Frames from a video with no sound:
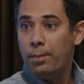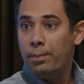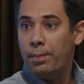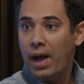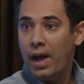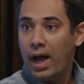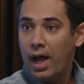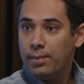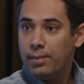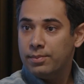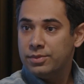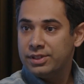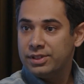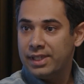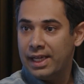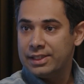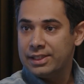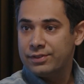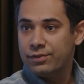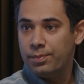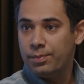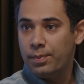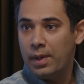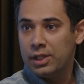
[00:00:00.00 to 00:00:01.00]
PaLM
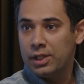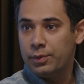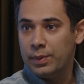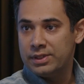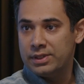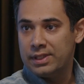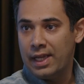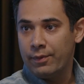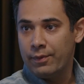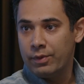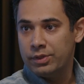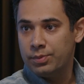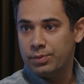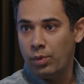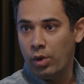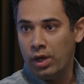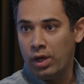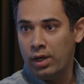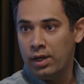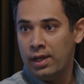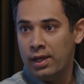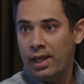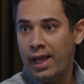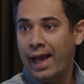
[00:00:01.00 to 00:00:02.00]
stands for Pathways Language
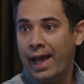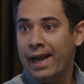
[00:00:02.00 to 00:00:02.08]
Model,